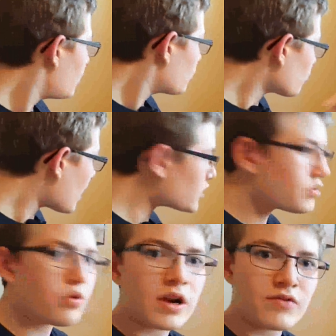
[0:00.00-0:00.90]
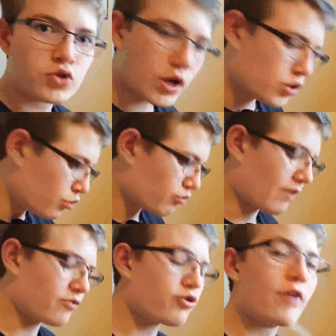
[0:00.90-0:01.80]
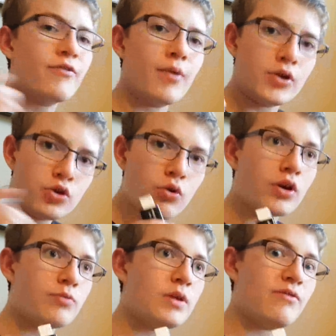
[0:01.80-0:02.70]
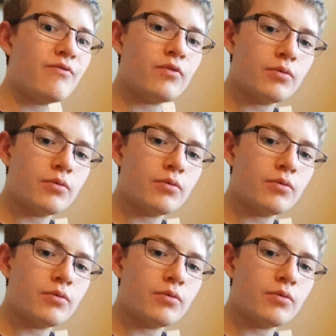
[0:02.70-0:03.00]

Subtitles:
So actually what we're going to have to try to do is we're going to have to try it from a USB,